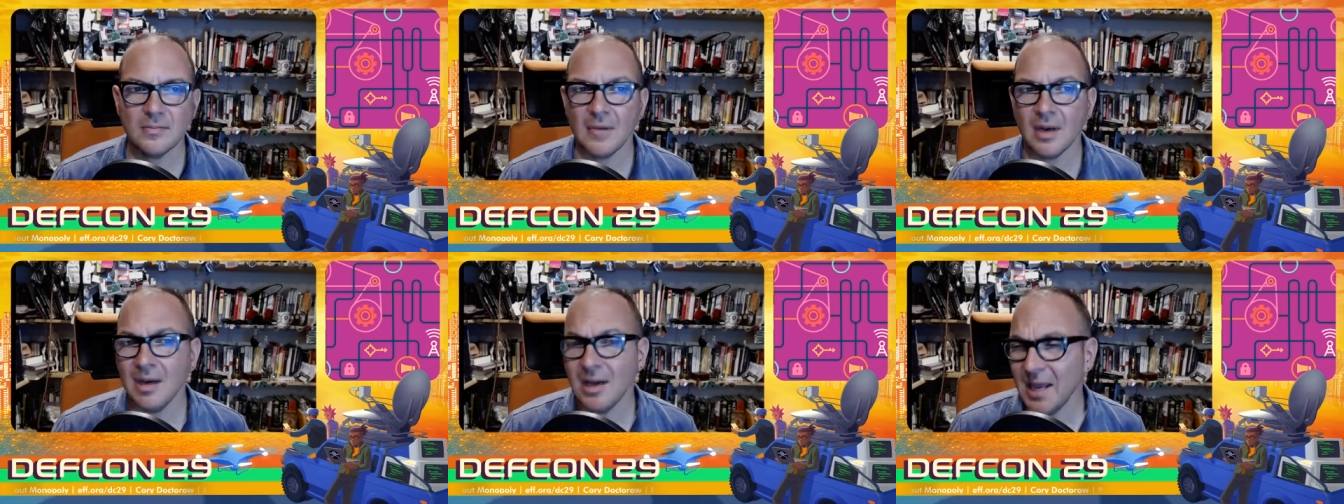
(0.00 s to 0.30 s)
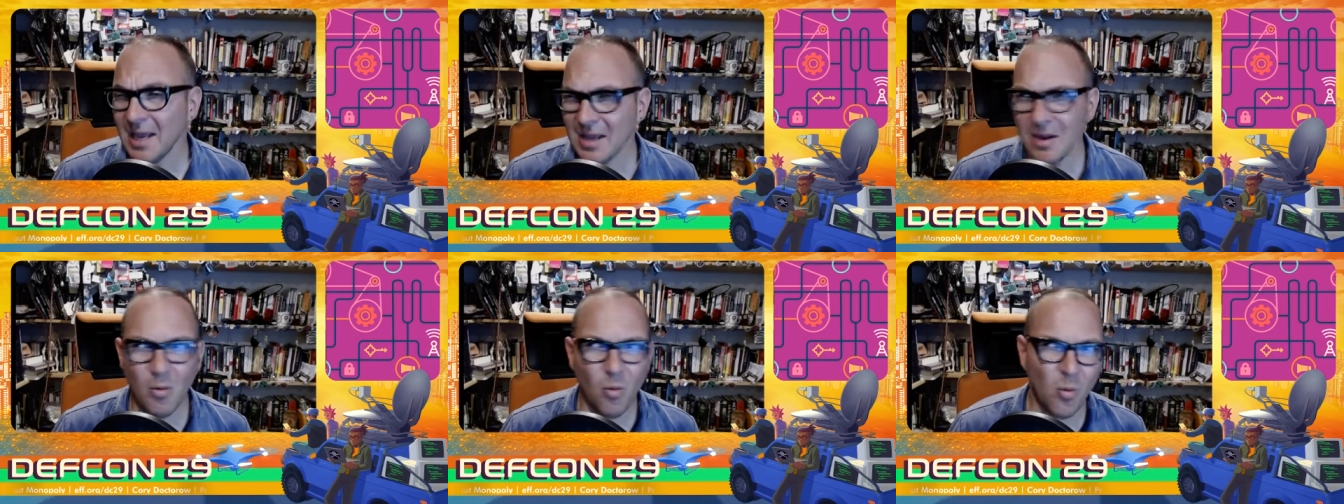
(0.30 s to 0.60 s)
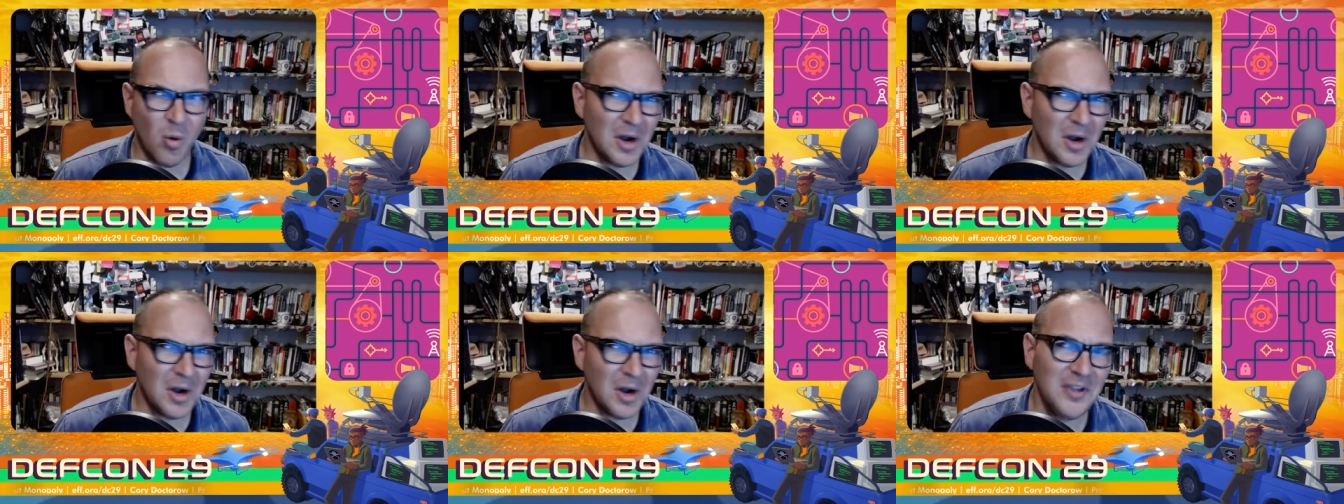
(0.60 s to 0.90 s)
Like,
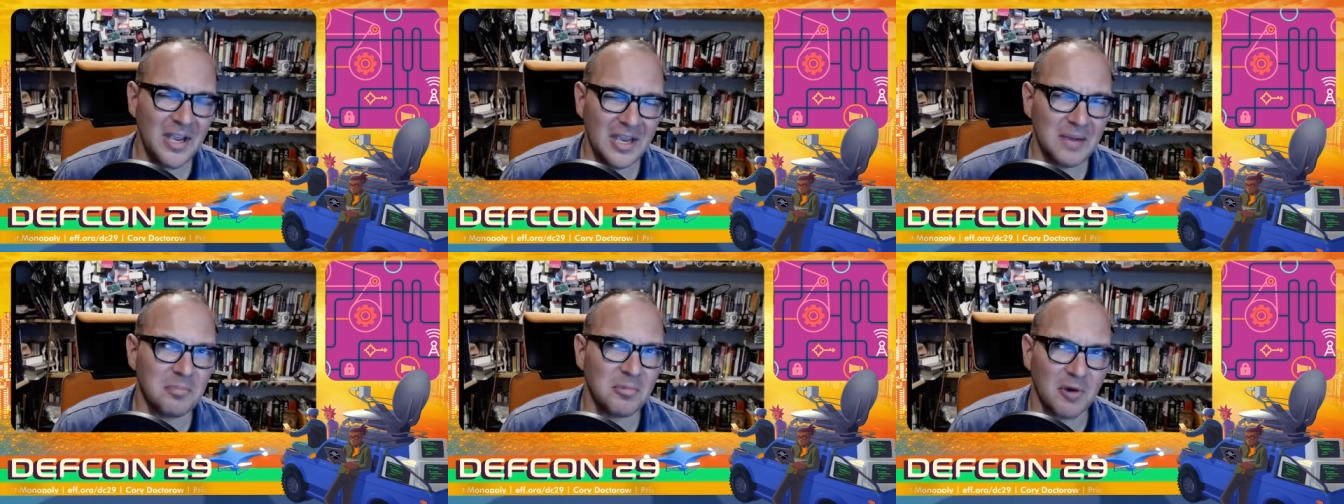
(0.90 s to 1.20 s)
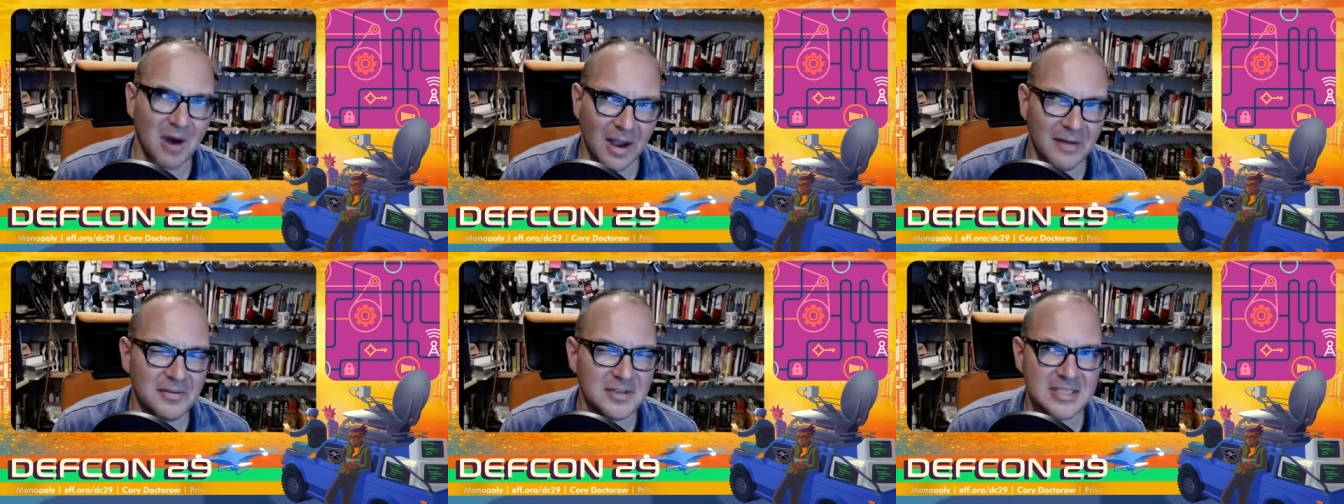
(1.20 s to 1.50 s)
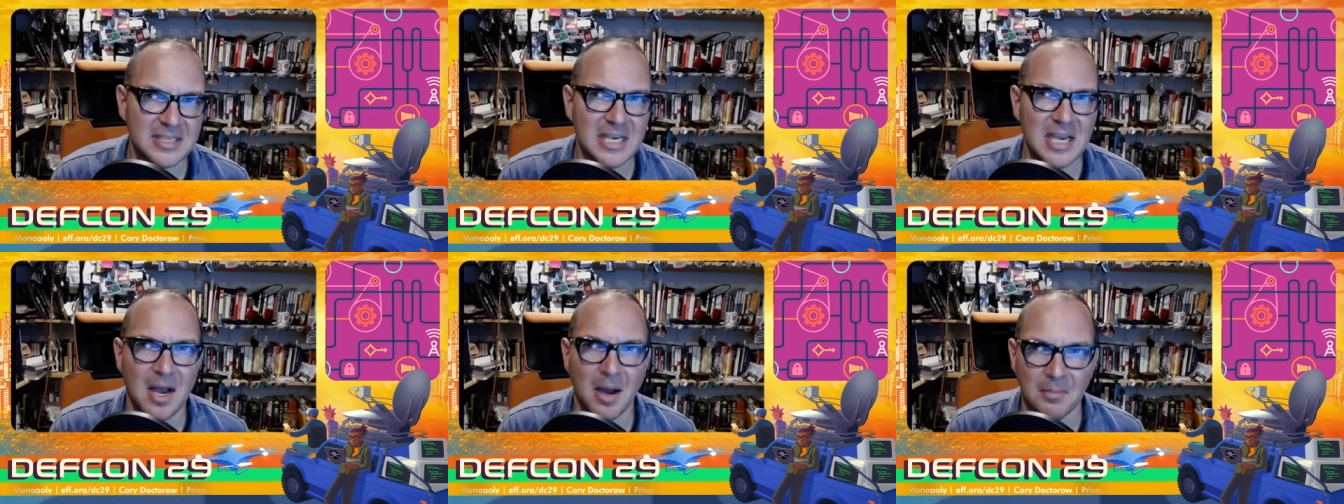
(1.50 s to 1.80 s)
what if a
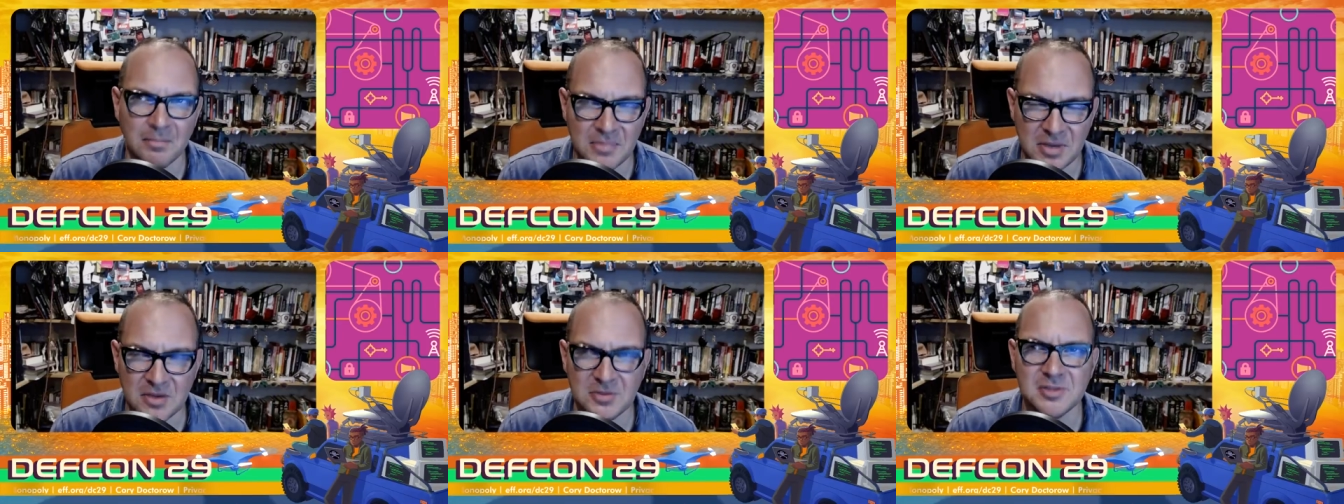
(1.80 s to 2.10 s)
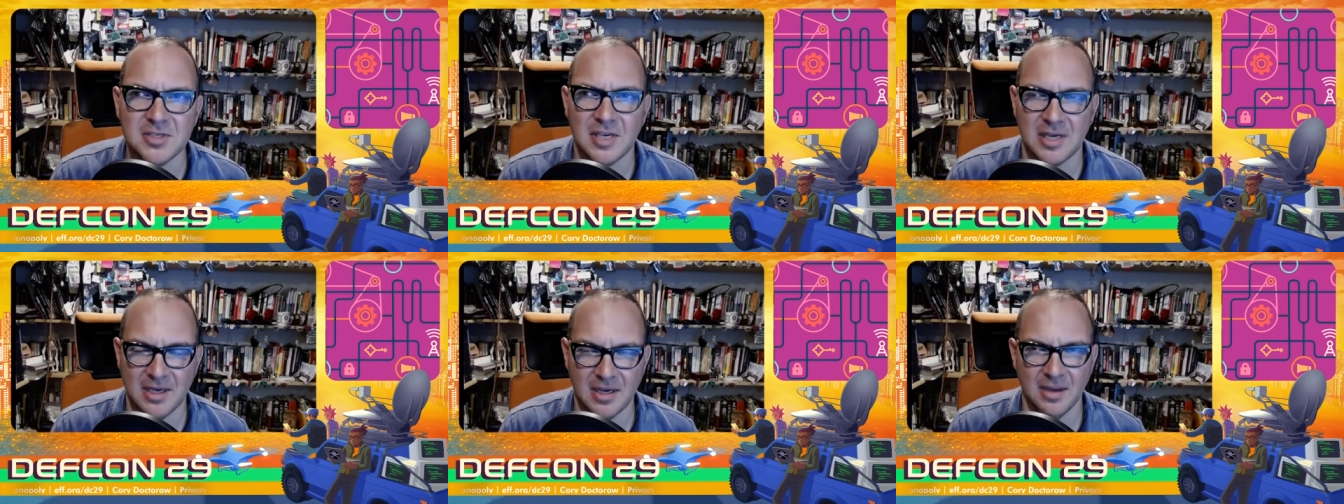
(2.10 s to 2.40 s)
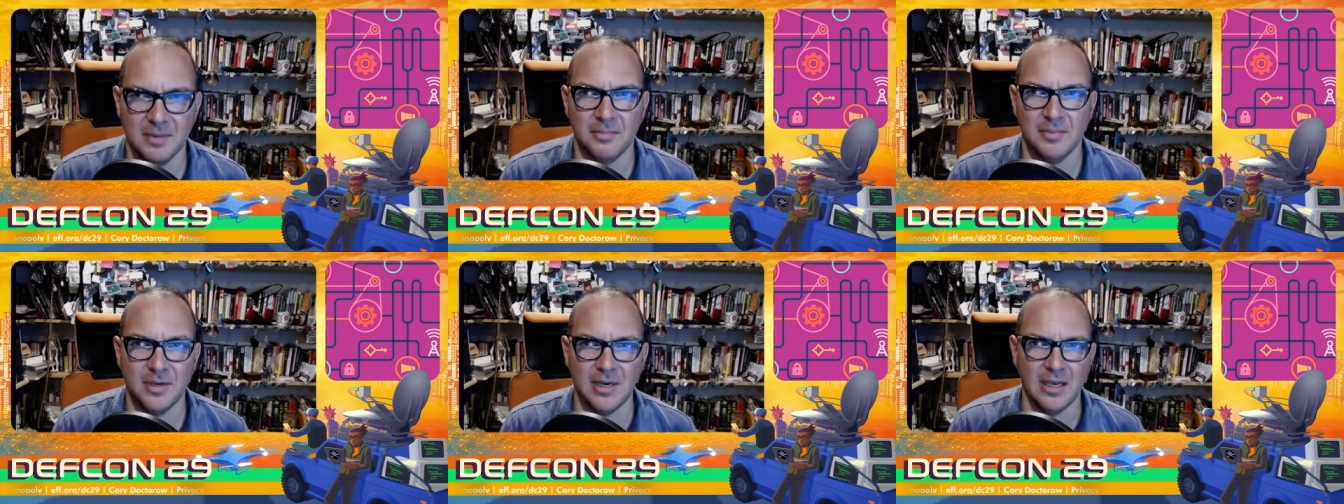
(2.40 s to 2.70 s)
privacy abusing
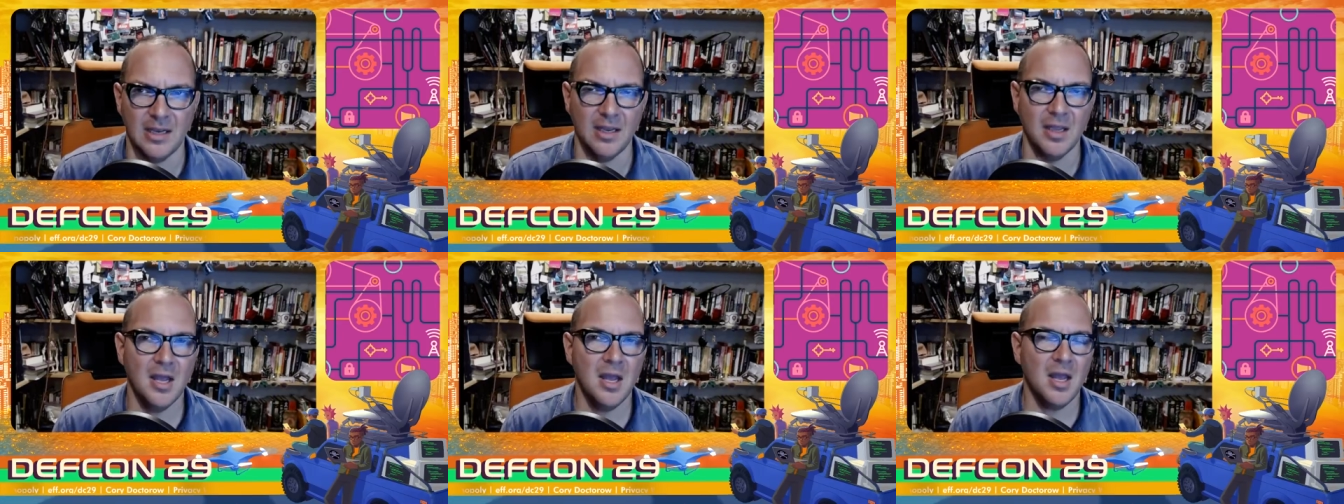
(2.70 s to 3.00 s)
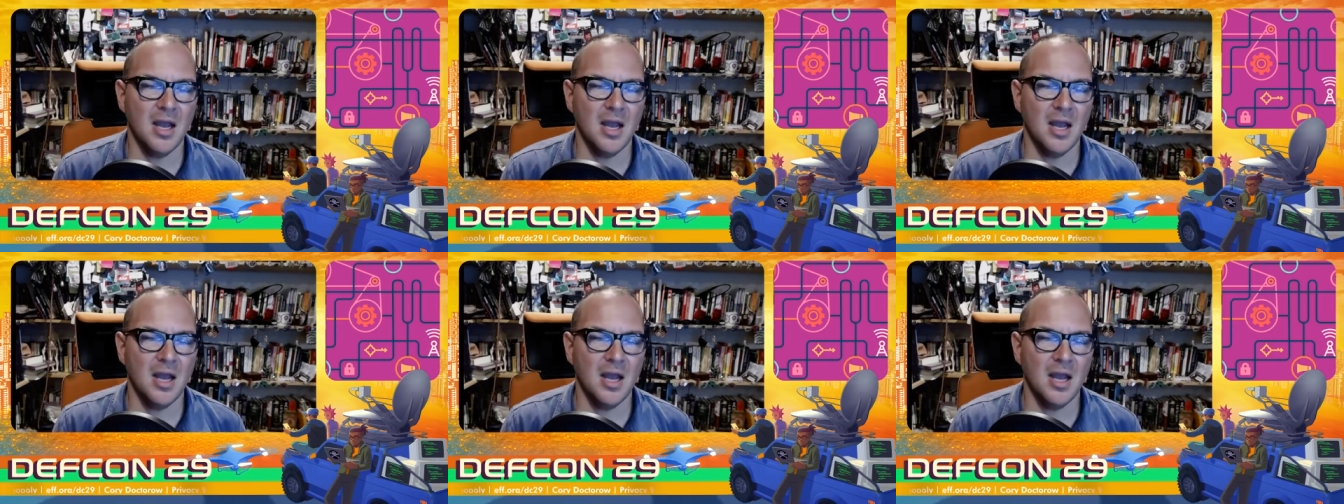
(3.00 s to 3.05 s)
company,